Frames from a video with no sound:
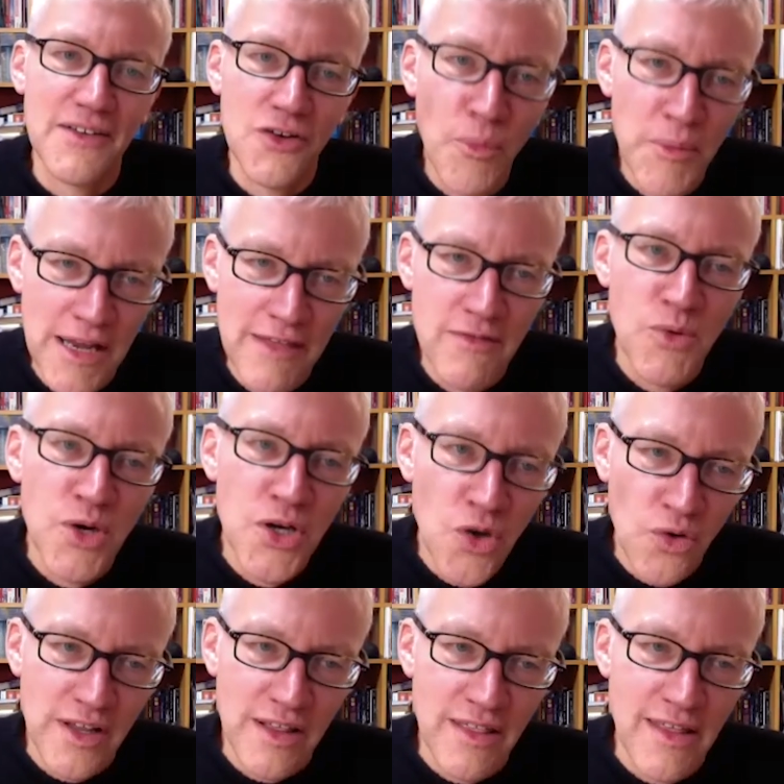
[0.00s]
Communism would
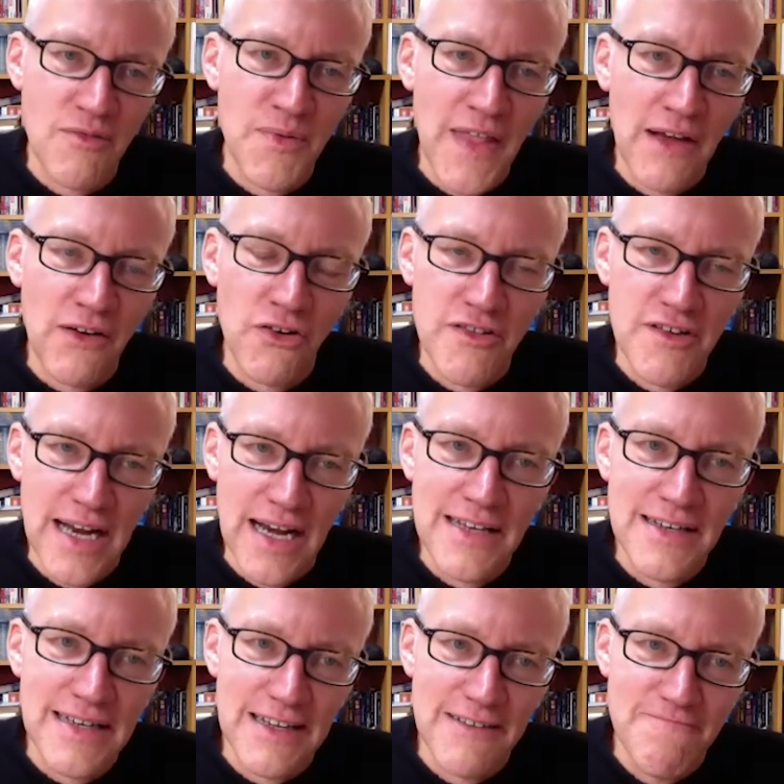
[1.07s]
not exist without
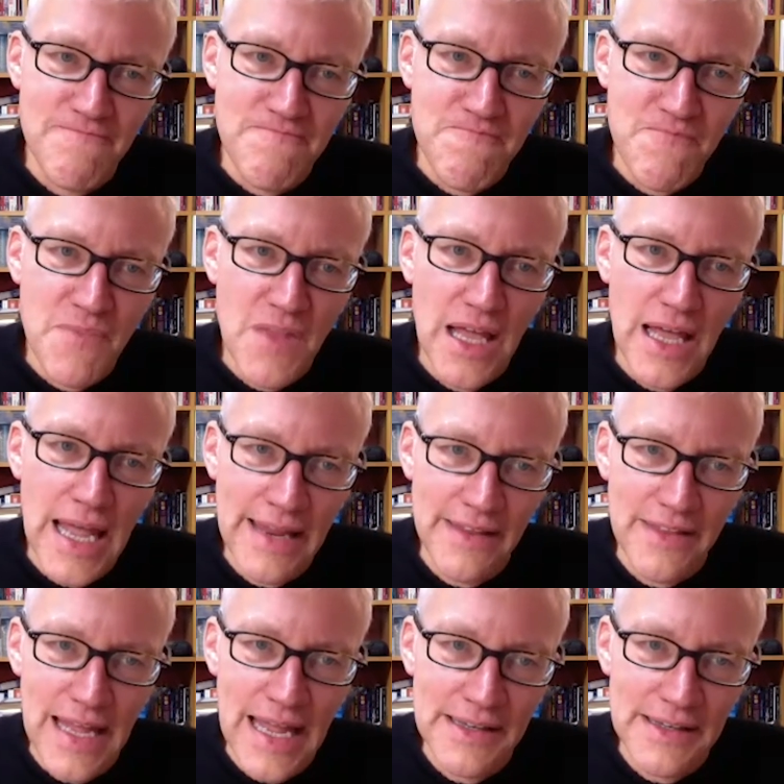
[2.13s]
Christianity.
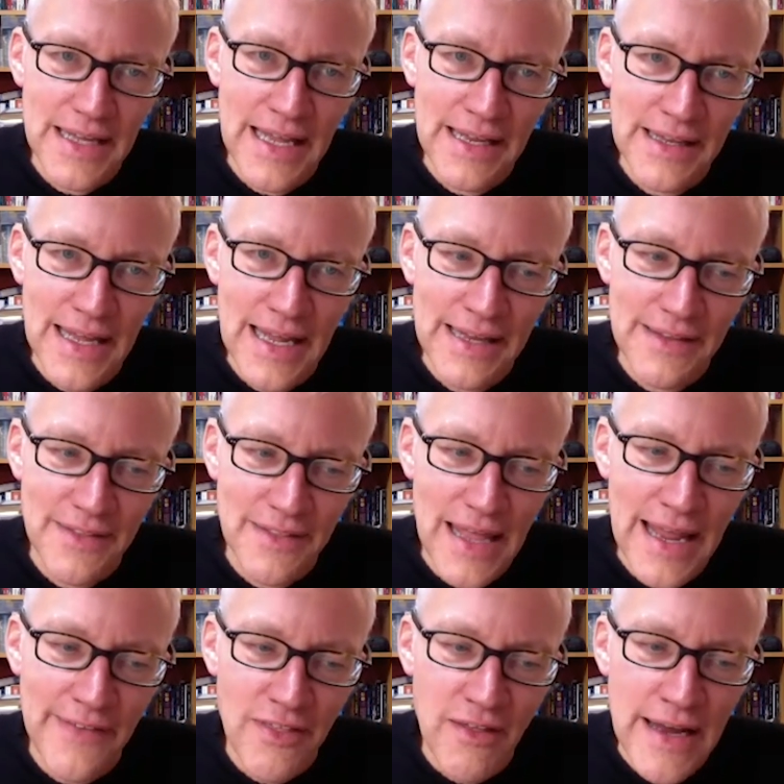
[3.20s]

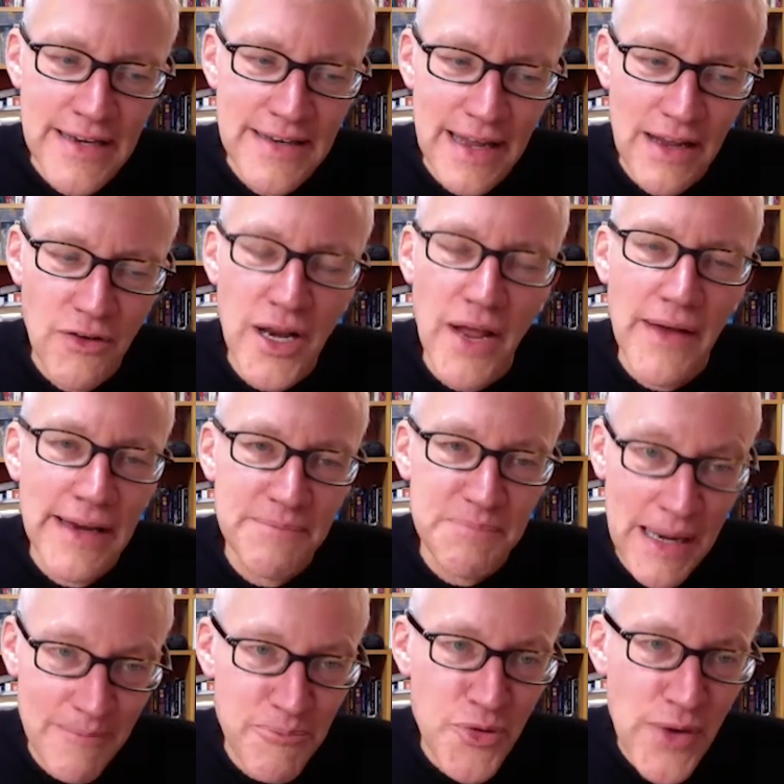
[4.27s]
Its idea,
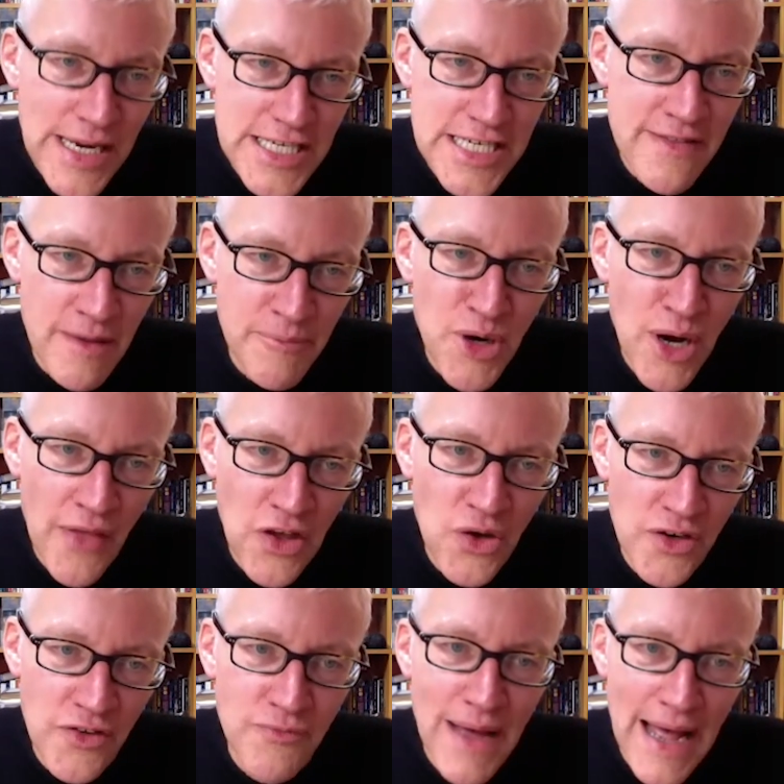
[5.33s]
it preaches a
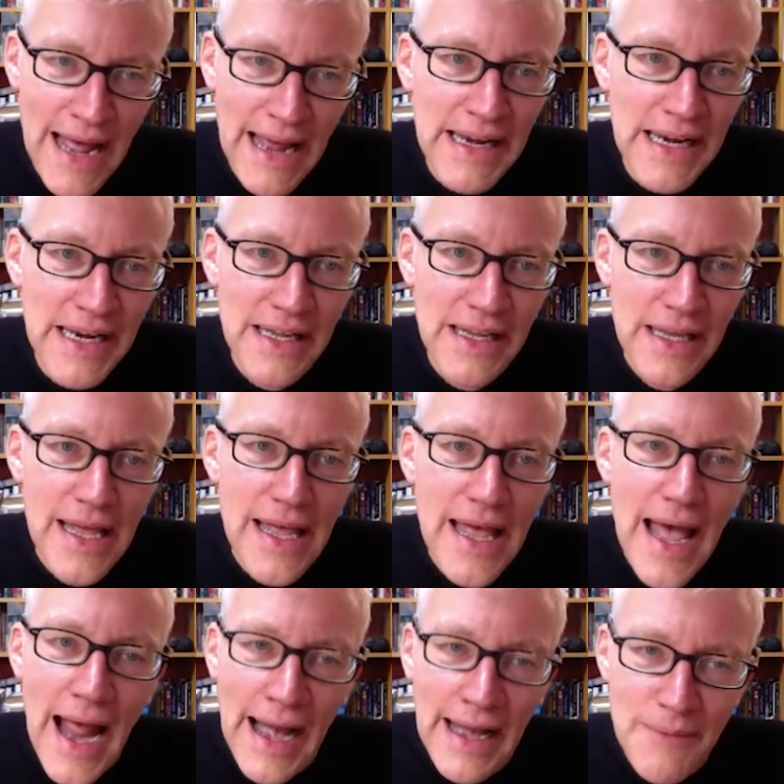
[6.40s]
brotherhood of man,
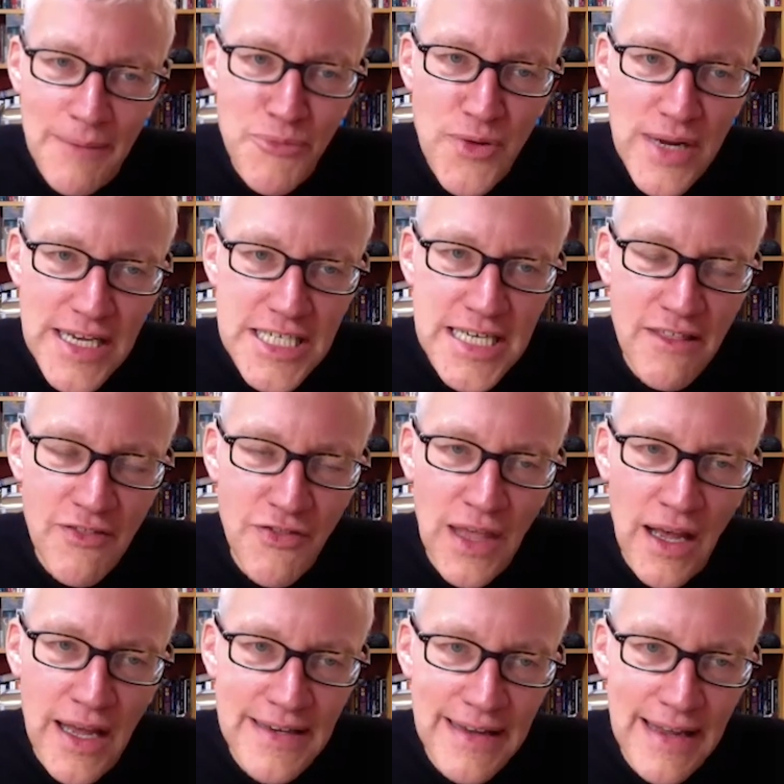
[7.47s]
and it preaches
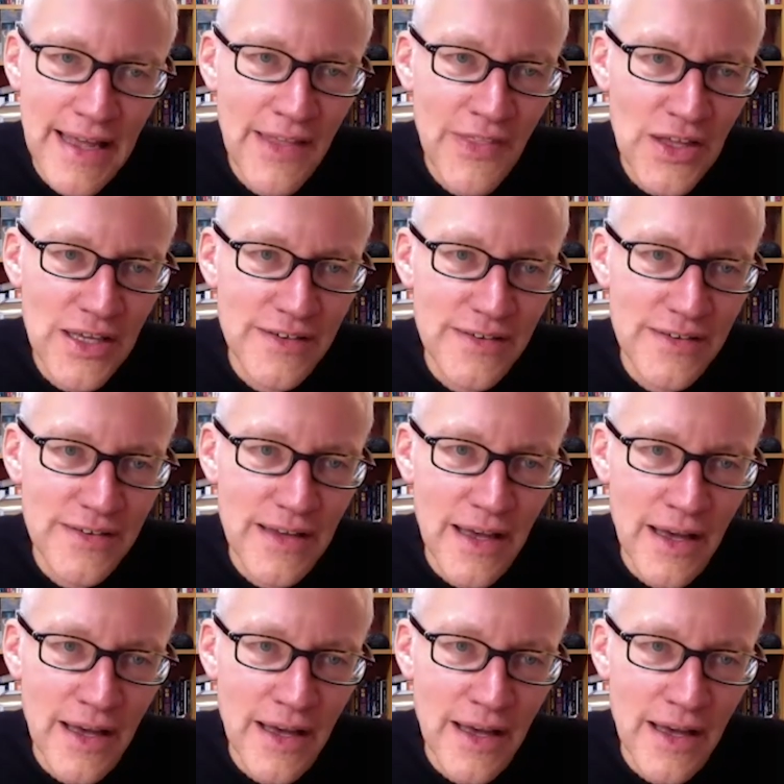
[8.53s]
the idea that